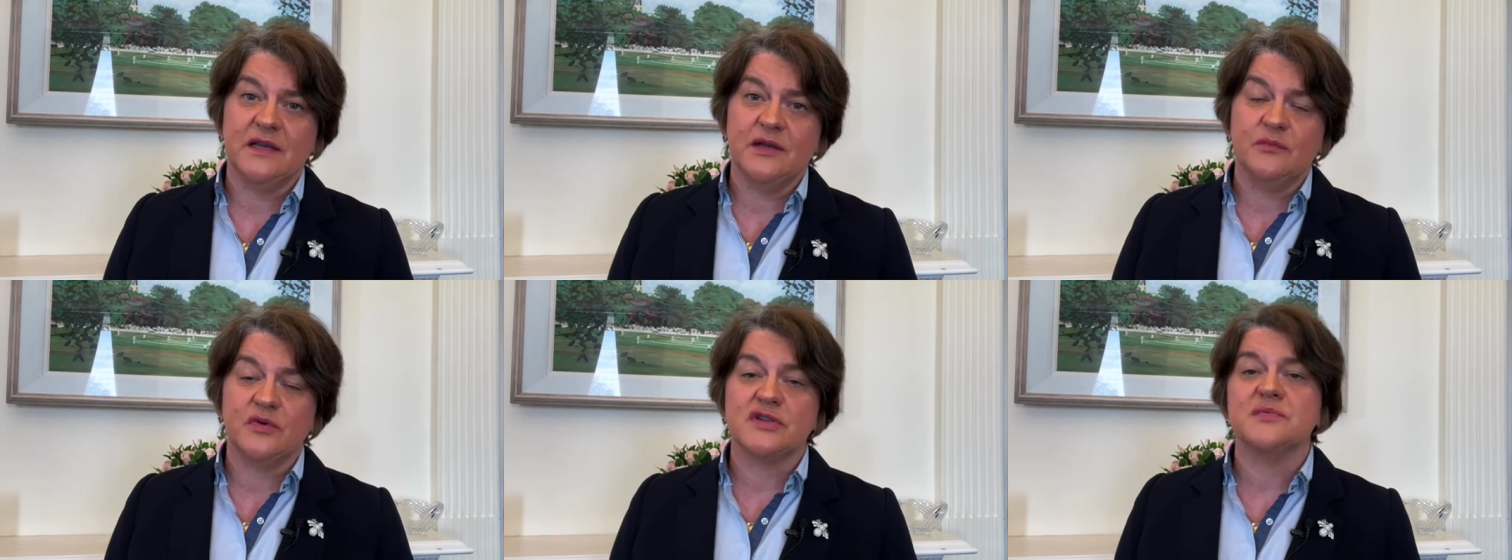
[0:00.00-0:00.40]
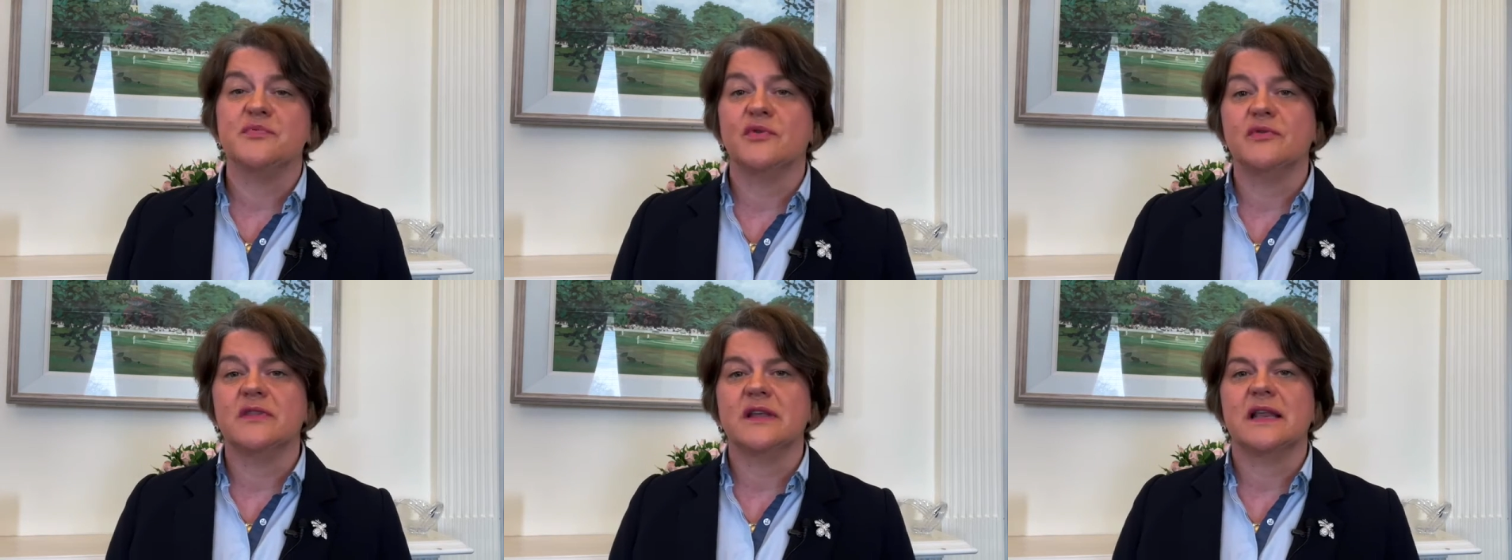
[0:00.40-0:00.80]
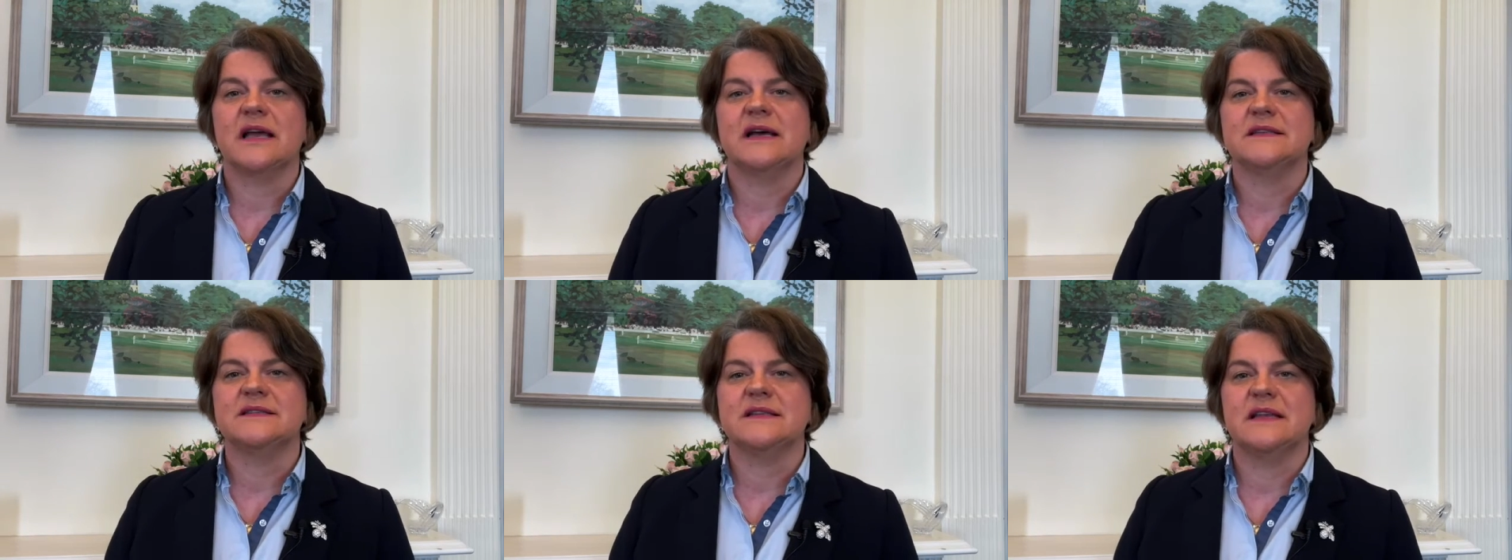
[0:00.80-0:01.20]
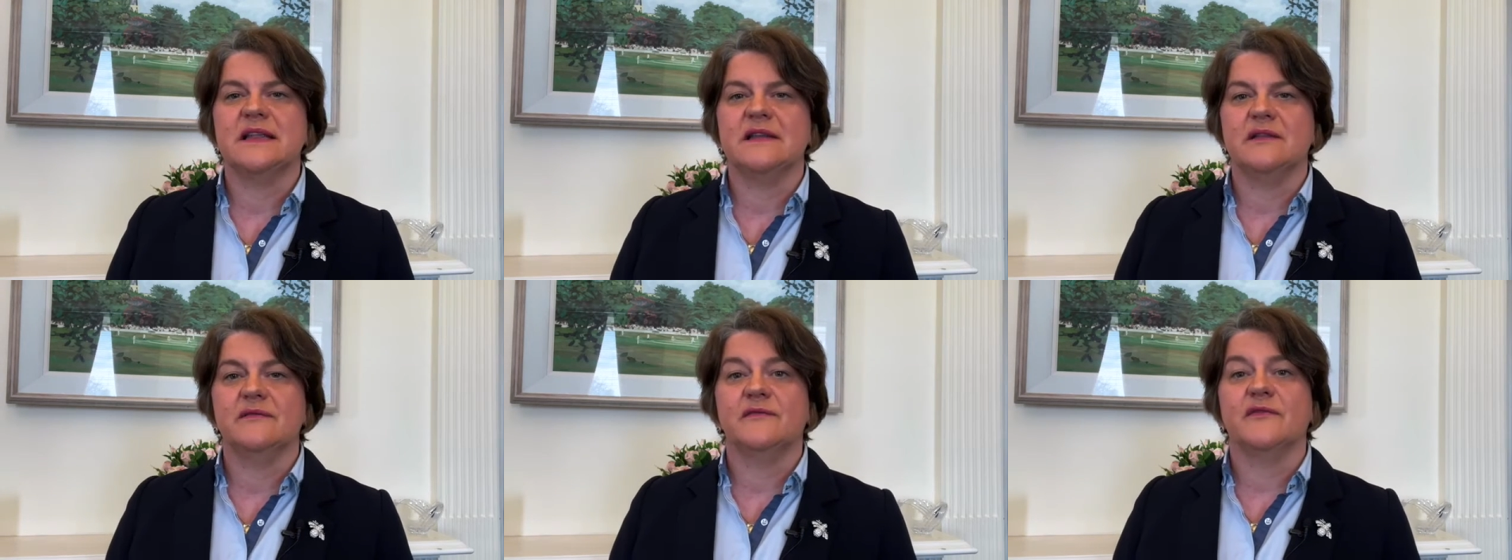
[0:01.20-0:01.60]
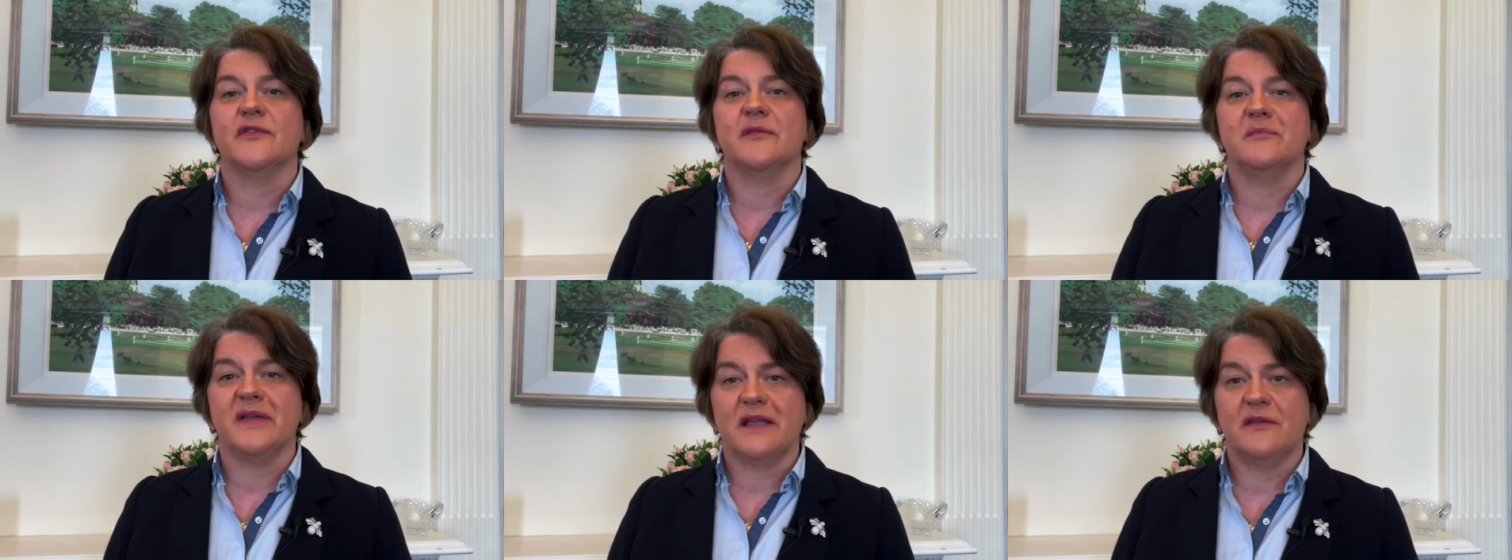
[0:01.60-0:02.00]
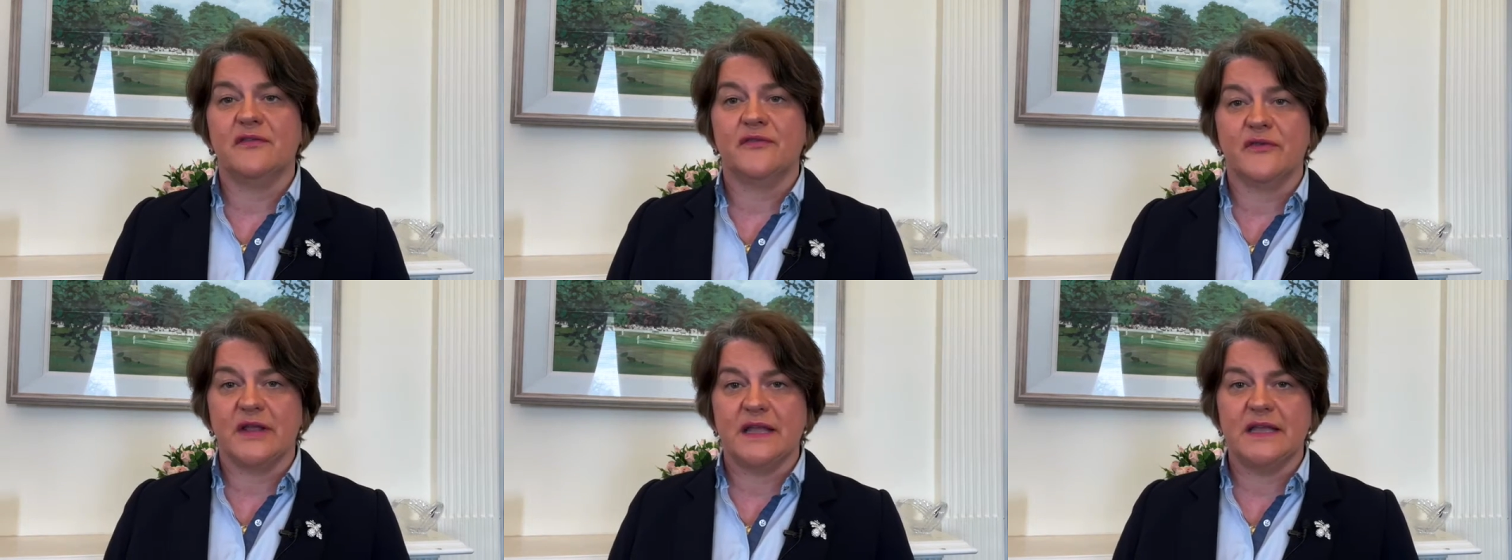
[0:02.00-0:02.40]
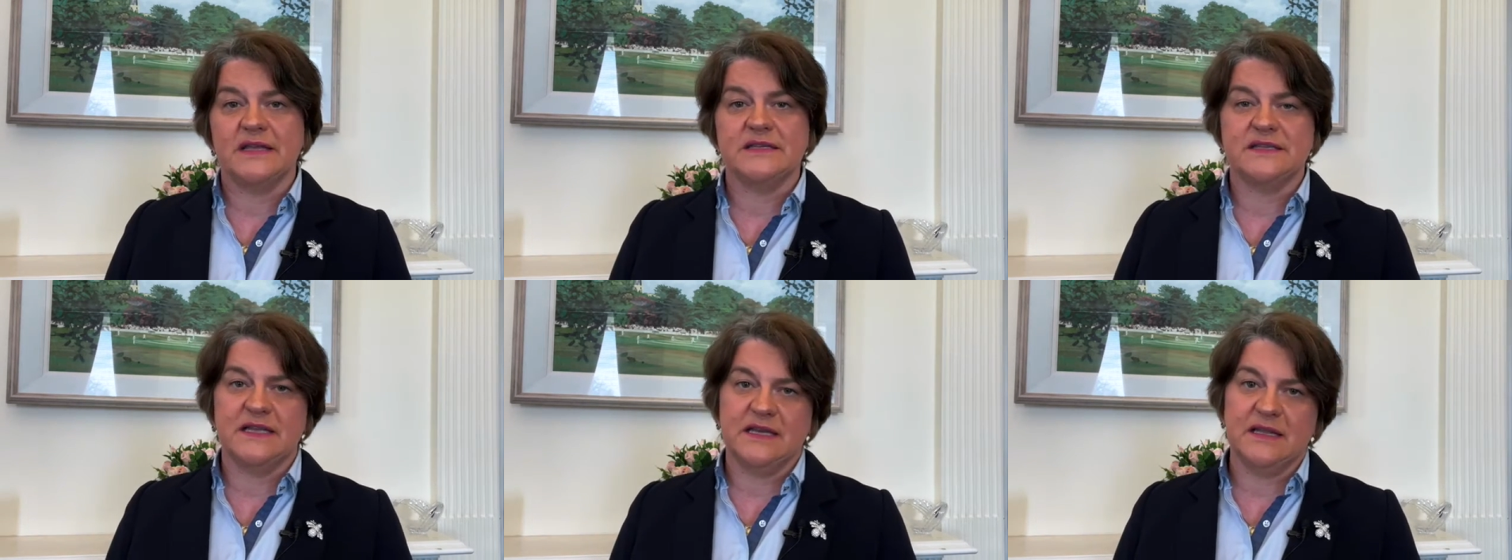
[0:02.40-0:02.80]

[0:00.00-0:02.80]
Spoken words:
which broke the glass ceiling for the big 3 daily